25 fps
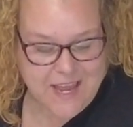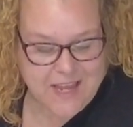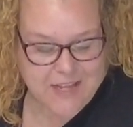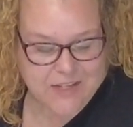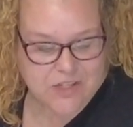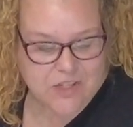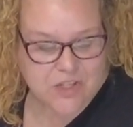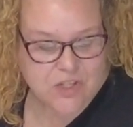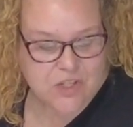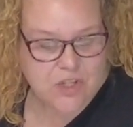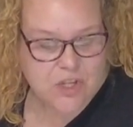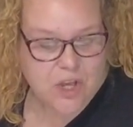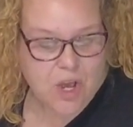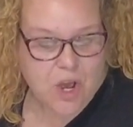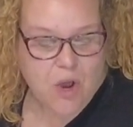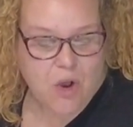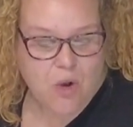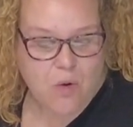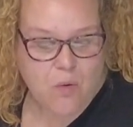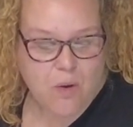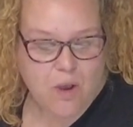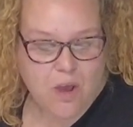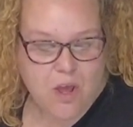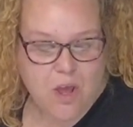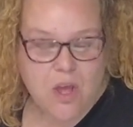It's
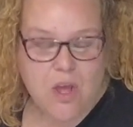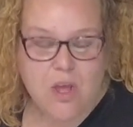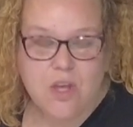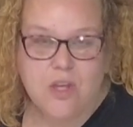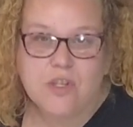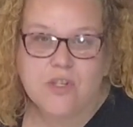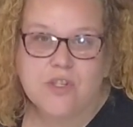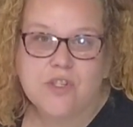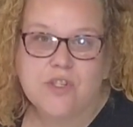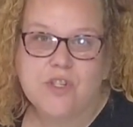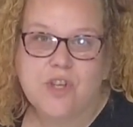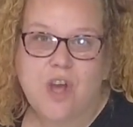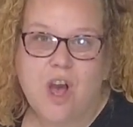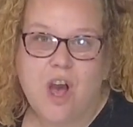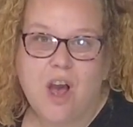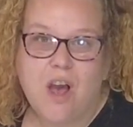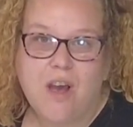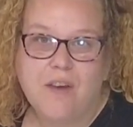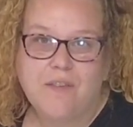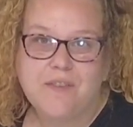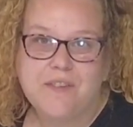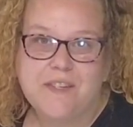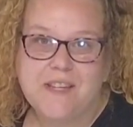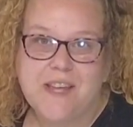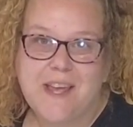so
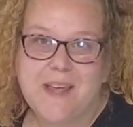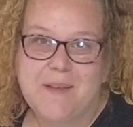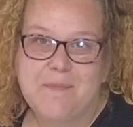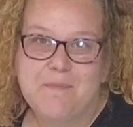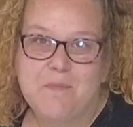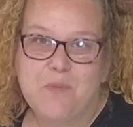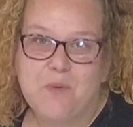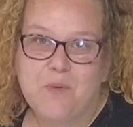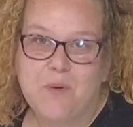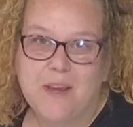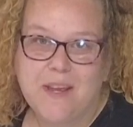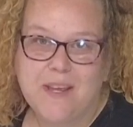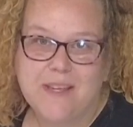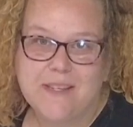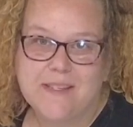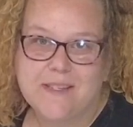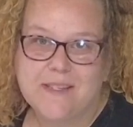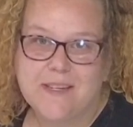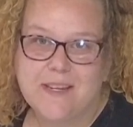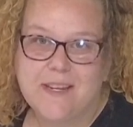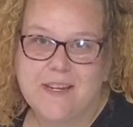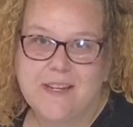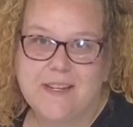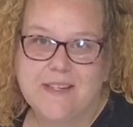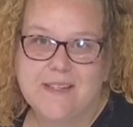soft and
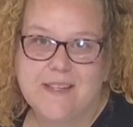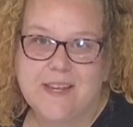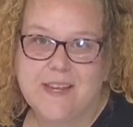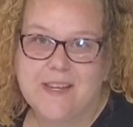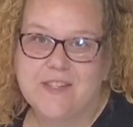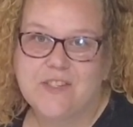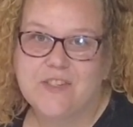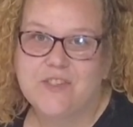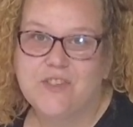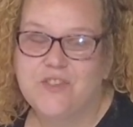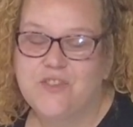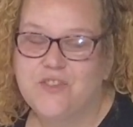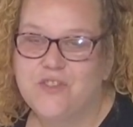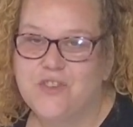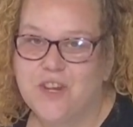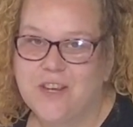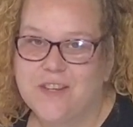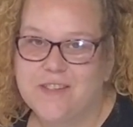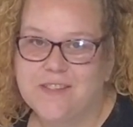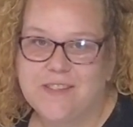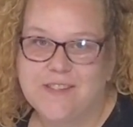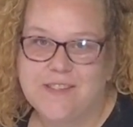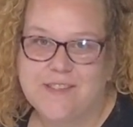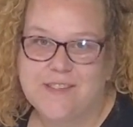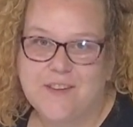moist and it tastes
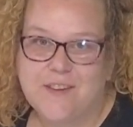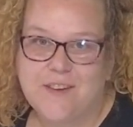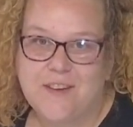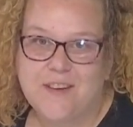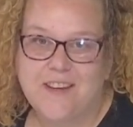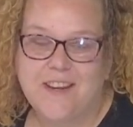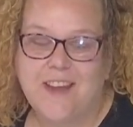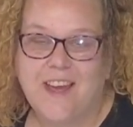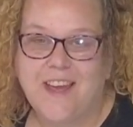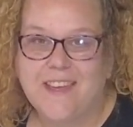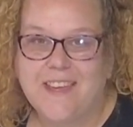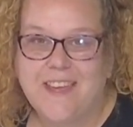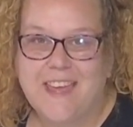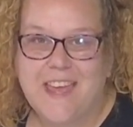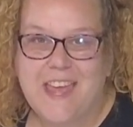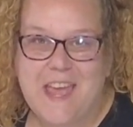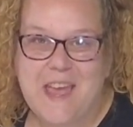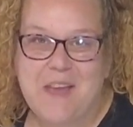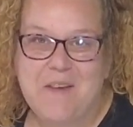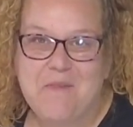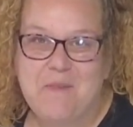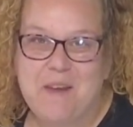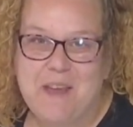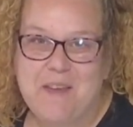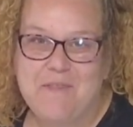just as good. I
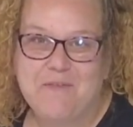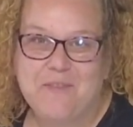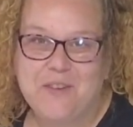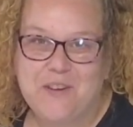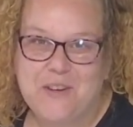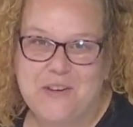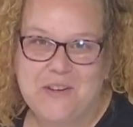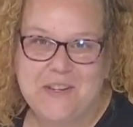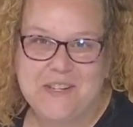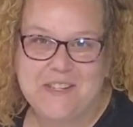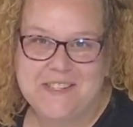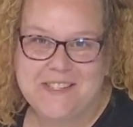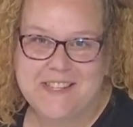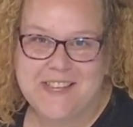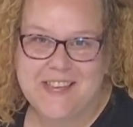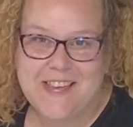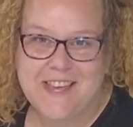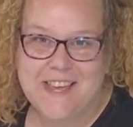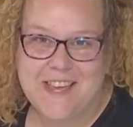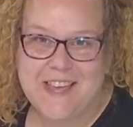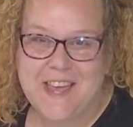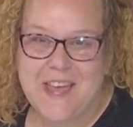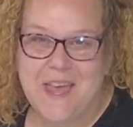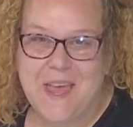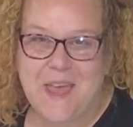can't wait for you to
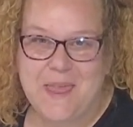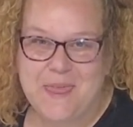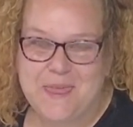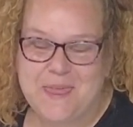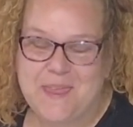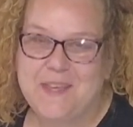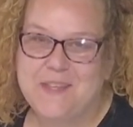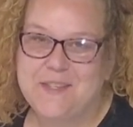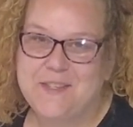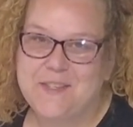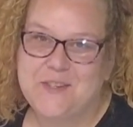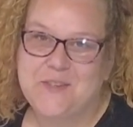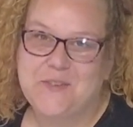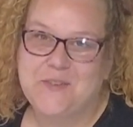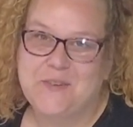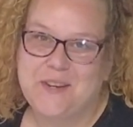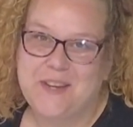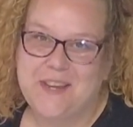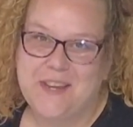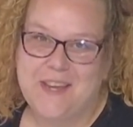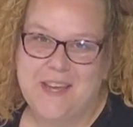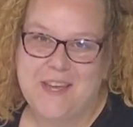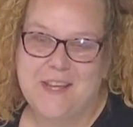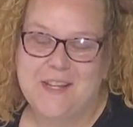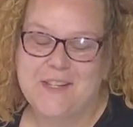see this
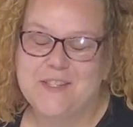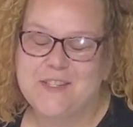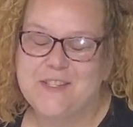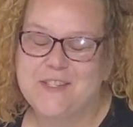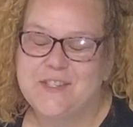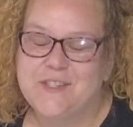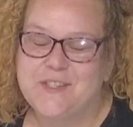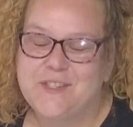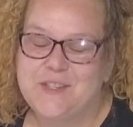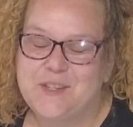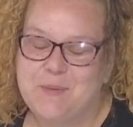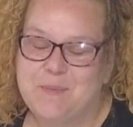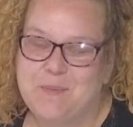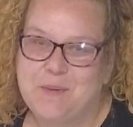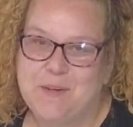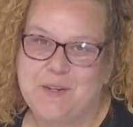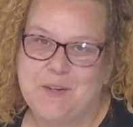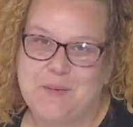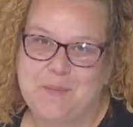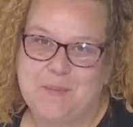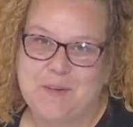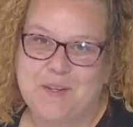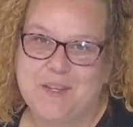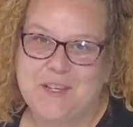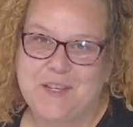tree. It's super
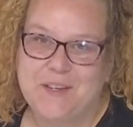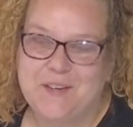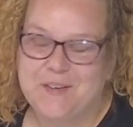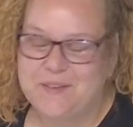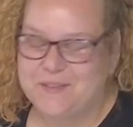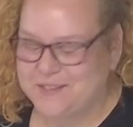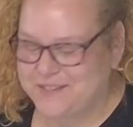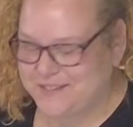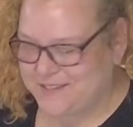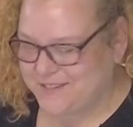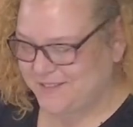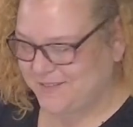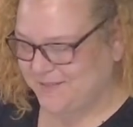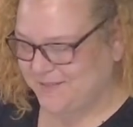duper cute.